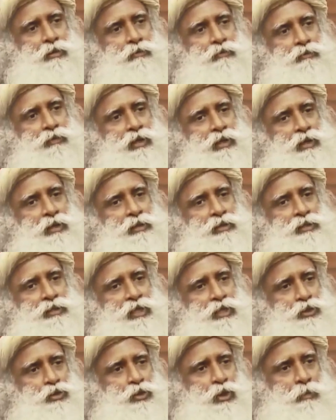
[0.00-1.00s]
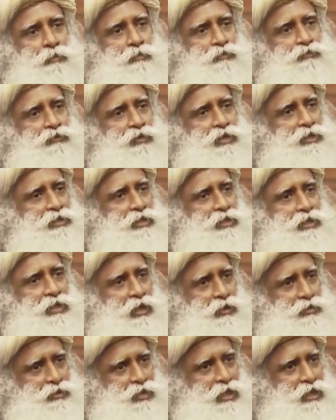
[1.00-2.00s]
will set you up for a
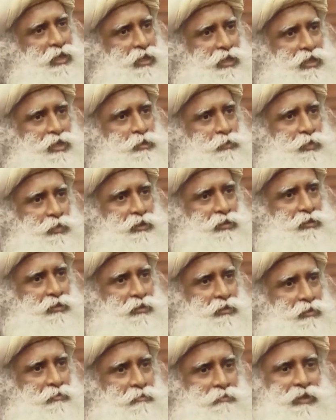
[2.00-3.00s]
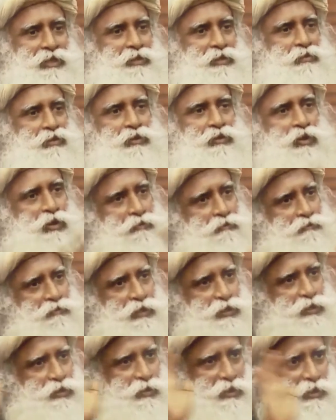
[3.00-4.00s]
certain outside arrangement, but it will not
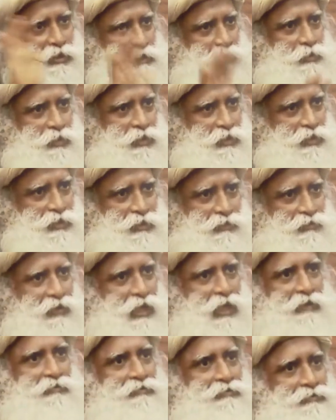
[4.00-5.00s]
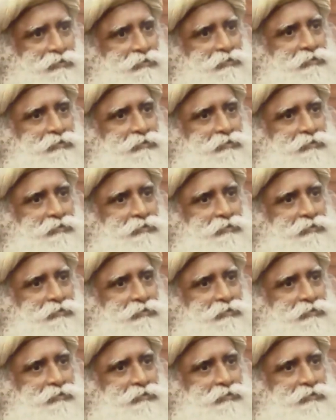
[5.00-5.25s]
fix your experience of life.